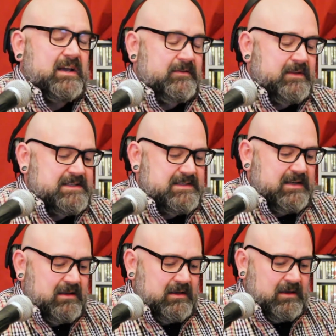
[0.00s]
in this
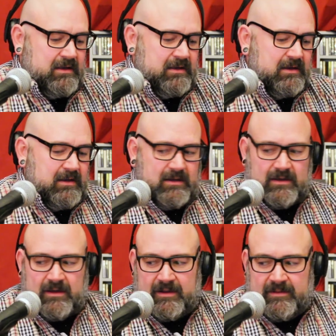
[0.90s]

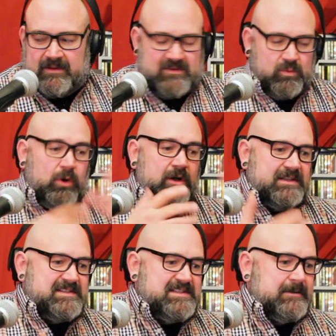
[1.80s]
these
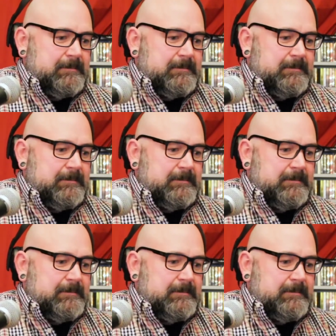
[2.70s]
woods,